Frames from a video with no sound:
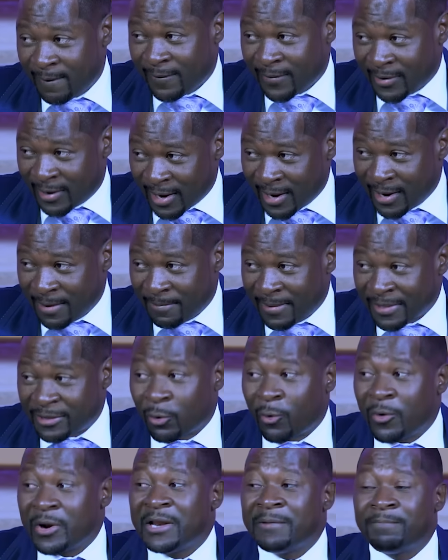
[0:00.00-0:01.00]
Okay, but the
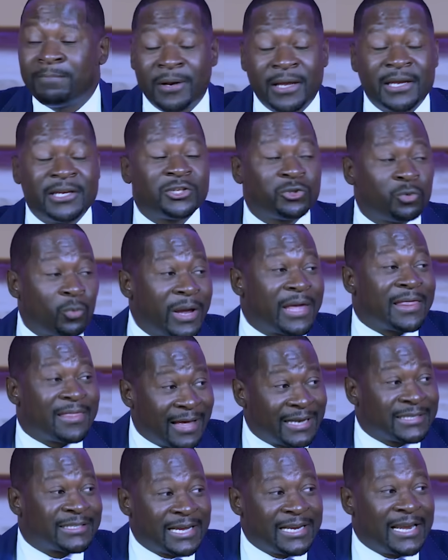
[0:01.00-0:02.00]
only place where
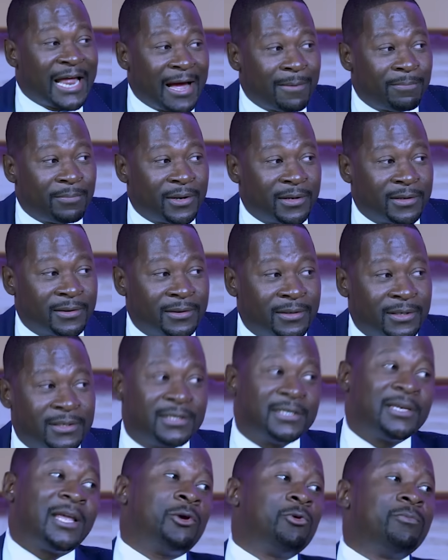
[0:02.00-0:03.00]
that can happen is
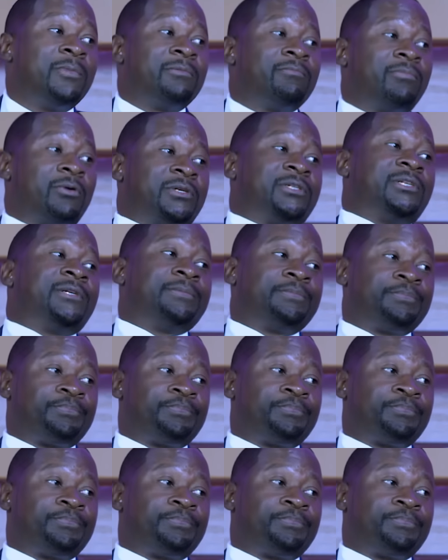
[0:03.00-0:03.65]
in a human body.